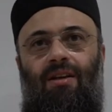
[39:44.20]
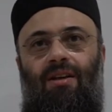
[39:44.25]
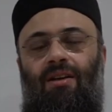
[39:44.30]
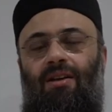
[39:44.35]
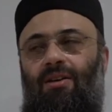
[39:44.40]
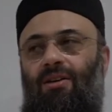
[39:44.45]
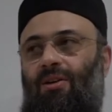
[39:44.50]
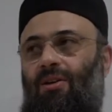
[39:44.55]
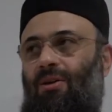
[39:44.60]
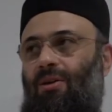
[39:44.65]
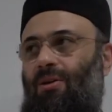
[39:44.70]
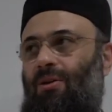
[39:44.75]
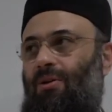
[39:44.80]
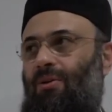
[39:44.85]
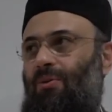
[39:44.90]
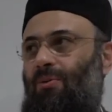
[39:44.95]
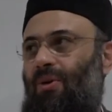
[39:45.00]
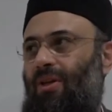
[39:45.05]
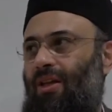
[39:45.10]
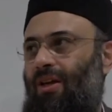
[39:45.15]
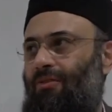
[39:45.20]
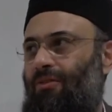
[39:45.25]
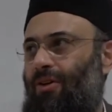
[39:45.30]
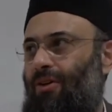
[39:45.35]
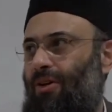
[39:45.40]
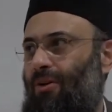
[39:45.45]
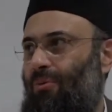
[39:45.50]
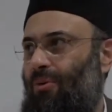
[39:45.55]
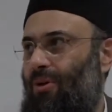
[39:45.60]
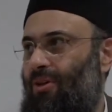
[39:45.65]
You know, whatever
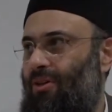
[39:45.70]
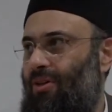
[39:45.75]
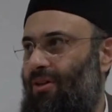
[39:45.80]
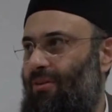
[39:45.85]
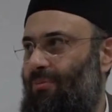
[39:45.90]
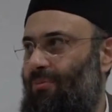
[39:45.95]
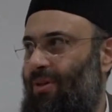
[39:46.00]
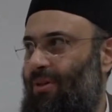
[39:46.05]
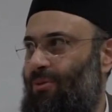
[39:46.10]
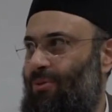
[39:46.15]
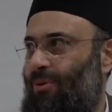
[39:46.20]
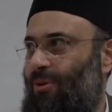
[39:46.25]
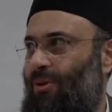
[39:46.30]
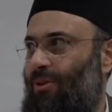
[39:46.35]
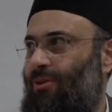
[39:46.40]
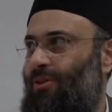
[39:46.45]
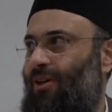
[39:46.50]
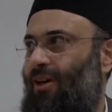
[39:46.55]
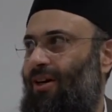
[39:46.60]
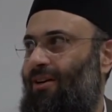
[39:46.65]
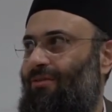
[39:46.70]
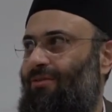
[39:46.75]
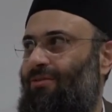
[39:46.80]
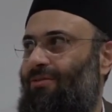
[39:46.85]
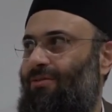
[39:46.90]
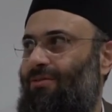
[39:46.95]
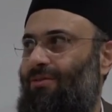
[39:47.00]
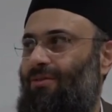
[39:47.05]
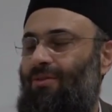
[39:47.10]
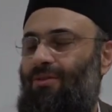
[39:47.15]
reward you've been told
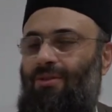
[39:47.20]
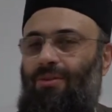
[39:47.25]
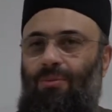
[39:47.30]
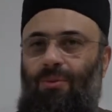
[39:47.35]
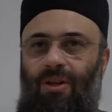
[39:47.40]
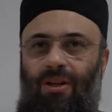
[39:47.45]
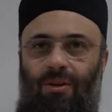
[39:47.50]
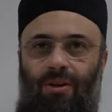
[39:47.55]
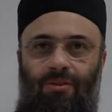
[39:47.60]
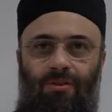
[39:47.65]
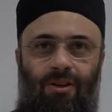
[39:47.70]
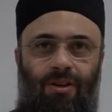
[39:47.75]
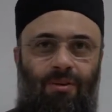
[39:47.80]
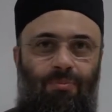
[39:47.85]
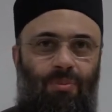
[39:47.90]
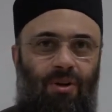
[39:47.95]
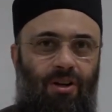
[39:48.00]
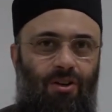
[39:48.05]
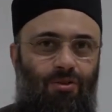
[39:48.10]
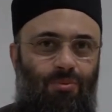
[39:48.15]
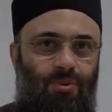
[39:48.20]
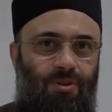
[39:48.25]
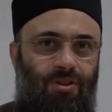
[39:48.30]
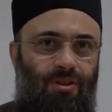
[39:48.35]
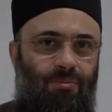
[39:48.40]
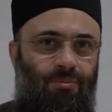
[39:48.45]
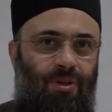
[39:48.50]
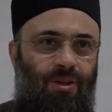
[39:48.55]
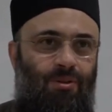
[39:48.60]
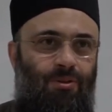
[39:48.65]
of, whatever punishment
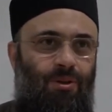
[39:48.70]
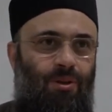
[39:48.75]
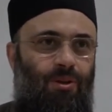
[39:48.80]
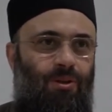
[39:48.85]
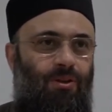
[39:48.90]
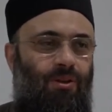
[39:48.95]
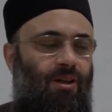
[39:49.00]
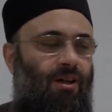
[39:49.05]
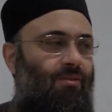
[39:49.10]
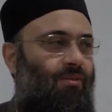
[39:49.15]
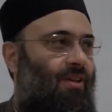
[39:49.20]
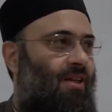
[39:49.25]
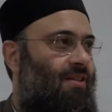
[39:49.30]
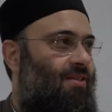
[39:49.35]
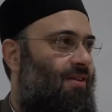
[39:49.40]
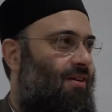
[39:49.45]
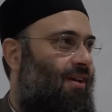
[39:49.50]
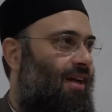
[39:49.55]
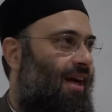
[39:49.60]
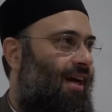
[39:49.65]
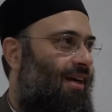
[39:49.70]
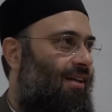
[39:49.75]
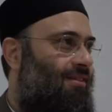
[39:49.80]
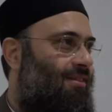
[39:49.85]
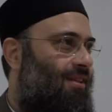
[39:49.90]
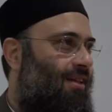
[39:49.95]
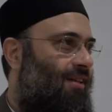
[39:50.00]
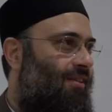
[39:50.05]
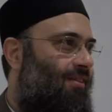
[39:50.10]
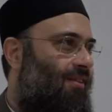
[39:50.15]
you've been told of, these are
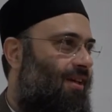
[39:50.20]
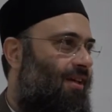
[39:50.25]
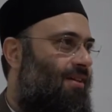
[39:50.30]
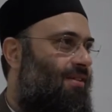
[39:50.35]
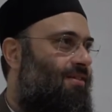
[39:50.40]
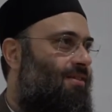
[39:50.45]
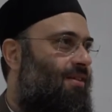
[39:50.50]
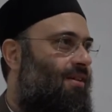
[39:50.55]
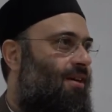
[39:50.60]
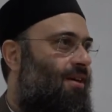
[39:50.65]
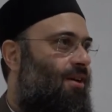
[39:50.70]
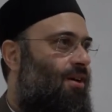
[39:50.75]
guaranteed things.